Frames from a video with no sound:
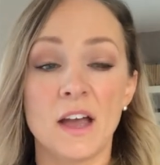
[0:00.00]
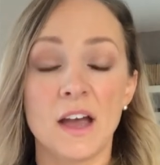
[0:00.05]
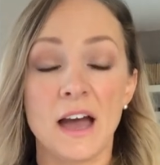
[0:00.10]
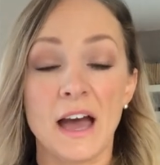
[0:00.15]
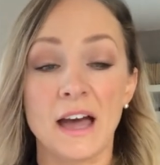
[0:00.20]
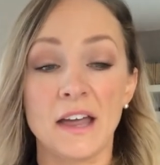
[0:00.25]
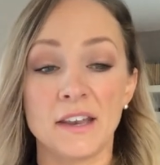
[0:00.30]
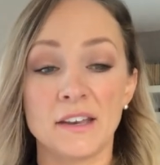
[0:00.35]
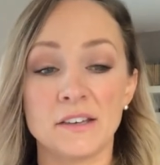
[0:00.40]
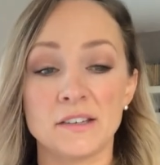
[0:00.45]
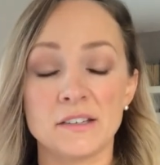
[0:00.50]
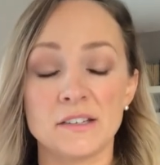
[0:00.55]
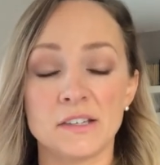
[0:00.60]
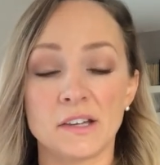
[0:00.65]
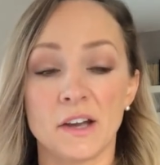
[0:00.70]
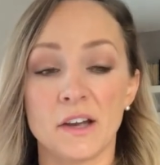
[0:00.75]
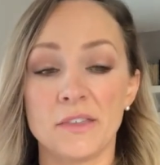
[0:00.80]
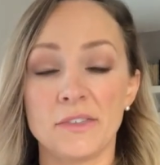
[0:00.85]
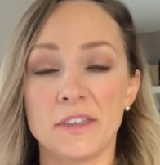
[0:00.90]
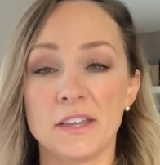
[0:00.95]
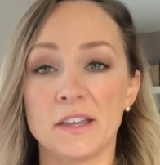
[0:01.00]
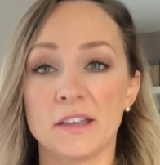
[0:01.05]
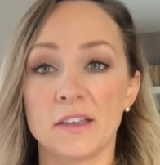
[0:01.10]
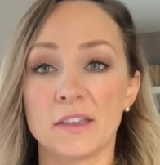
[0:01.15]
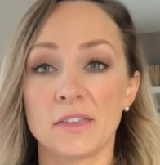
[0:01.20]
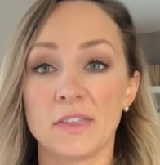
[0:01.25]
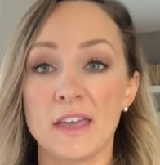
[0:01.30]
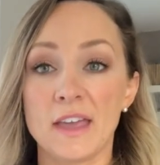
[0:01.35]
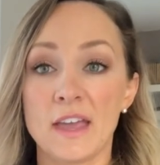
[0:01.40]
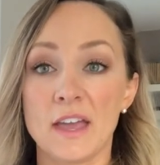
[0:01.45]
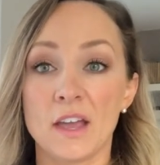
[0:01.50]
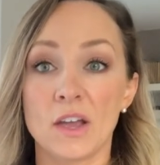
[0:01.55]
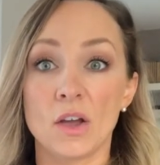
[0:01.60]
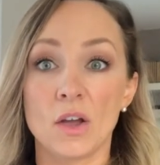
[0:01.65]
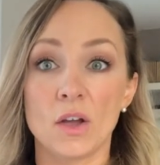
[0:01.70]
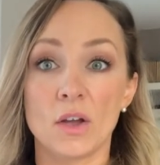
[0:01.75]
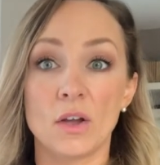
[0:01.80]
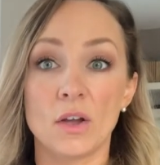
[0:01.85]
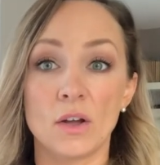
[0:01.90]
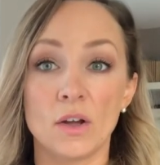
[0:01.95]
And I think
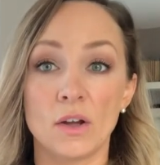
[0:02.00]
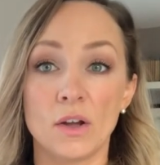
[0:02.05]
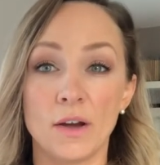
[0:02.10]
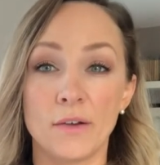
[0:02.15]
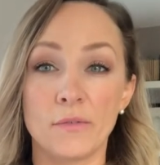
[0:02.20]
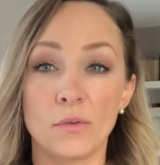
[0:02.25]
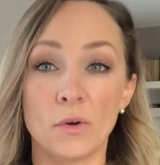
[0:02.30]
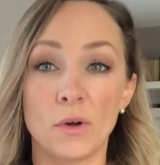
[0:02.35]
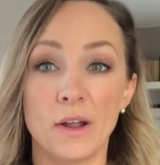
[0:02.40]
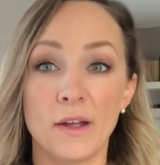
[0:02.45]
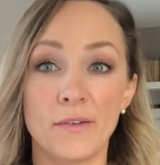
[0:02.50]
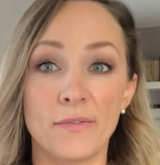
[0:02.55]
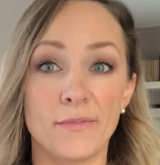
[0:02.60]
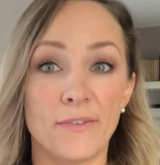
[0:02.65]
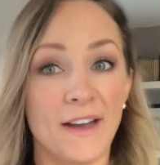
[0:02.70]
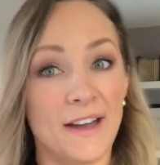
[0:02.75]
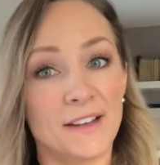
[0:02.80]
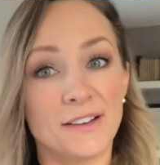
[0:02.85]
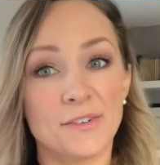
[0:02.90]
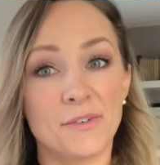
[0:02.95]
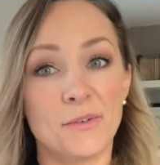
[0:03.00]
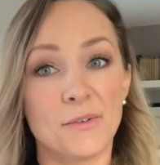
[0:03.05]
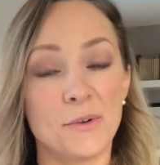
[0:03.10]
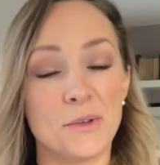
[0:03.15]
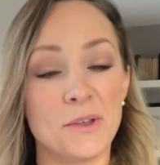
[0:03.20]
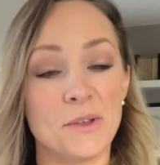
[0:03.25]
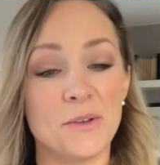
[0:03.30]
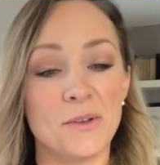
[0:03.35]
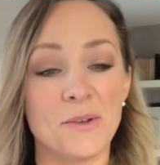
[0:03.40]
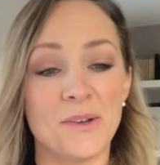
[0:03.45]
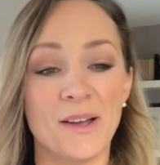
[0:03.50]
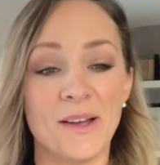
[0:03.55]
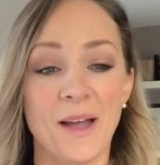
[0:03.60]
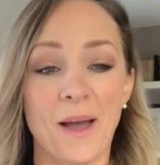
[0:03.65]
I've got a fact for you